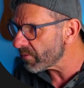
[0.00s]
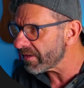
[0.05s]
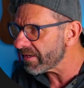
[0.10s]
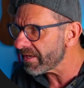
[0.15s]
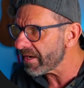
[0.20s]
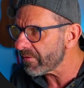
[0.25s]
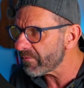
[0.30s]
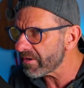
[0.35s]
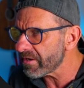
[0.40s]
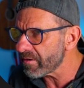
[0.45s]
we can
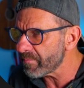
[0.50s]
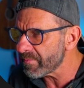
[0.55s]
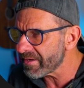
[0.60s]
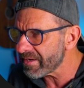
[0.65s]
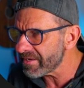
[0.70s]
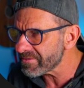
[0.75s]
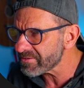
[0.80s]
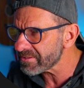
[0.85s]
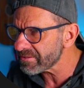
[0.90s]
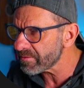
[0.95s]
get rid of here
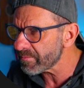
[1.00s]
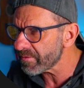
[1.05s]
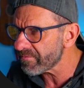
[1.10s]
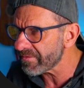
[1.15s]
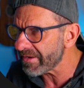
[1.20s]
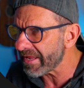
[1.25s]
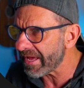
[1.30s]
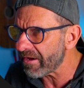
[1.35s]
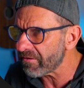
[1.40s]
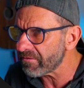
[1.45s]
because there's a little bit of
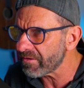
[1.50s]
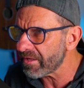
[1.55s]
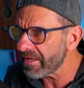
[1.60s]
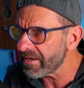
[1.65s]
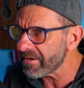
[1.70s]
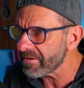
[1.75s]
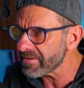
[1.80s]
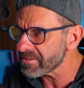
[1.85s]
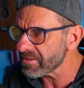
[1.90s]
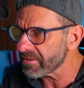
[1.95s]
an
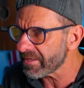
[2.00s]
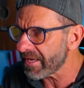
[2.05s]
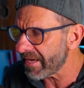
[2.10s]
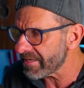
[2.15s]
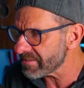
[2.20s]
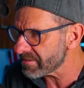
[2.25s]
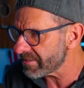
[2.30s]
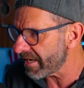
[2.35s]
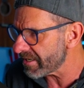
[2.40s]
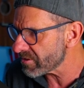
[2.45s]
outline, it doesn't look
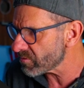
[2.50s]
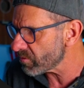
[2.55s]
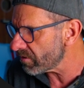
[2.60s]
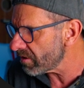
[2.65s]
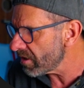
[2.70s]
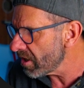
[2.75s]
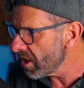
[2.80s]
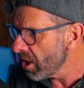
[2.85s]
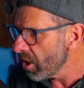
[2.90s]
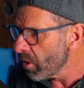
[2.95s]
as
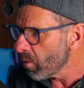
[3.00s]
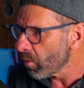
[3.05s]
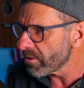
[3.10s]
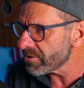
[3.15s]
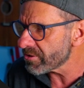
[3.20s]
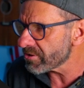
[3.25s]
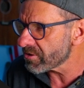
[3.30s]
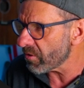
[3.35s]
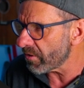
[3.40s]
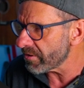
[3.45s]
natural. We're
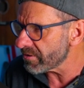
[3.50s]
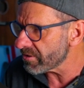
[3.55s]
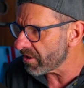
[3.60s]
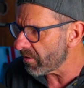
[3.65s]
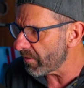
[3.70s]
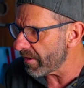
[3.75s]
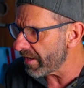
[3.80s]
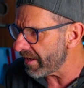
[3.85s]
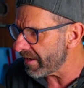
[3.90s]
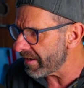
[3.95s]
just going to
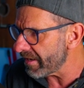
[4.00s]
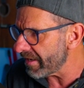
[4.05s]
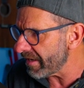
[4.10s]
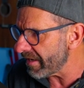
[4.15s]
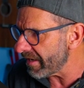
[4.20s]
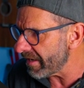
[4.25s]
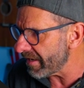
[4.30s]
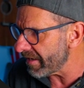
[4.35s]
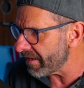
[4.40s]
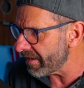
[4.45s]
go ahead
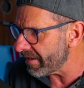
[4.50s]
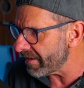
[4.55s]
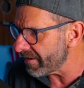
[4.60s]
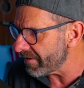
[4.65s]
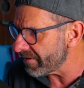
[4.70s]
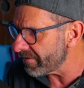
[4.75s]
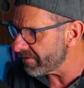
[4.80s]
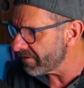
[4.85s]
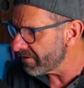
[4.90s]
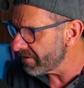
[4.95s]

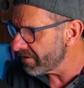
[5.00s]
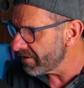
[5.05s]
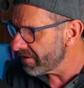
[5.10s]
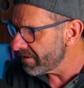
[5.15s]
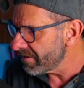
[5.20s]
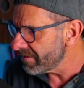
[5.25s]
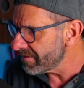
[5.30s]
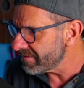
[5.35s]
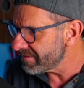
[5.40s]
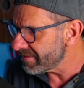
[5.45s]
and
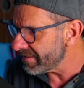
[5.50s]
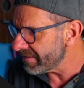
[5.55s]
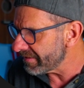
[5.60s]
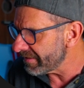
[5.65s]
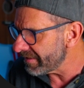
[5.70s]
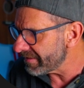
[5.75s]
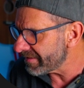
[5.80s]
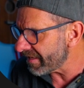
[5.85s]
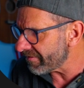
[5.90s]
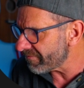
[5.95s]

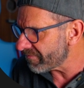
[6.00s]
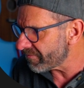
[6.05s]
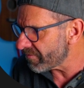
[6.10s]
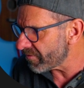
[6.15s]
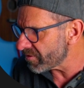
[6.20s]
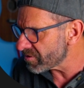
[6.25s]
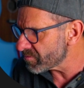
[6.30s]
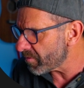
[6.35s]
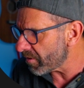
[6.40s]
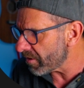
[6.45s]
delete that
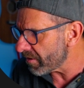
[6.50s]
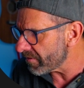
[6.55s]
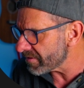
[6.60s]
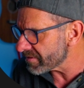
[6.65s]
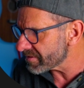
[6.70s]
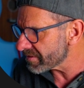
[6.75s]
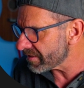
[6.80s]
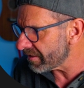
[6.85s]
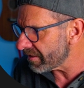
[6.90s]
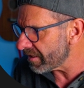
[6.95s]
first part of
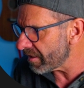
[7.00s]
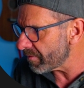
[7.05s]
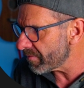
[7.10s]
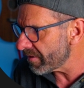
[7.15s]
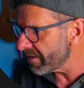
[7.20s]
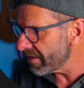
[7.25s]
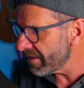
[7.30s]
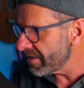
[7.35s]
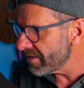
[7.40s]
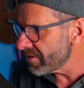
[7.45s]
this
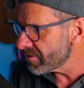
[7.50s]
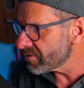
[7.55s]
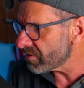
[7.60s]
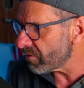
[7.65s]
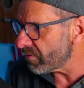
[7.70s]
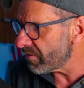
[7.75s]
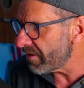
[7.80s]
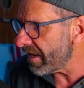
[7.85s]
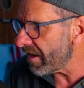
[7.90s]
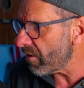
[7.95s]
clip.
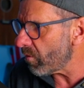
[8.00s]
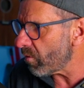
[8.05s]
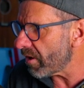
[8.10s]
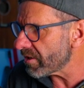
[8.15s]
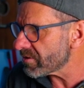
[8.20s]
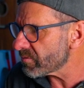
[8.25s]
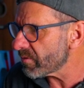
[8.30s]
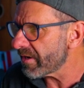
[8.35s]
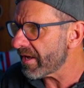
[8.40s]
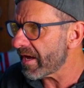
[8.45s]
So now
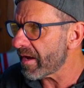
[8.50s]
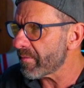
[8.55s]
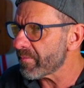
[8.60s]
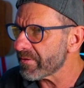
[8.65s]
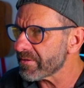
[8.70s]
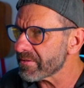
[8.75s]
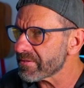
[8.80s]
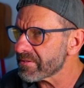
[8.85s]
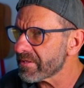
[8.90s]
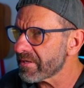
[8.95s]
watch what
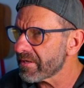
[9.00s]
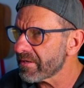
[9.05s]
happens.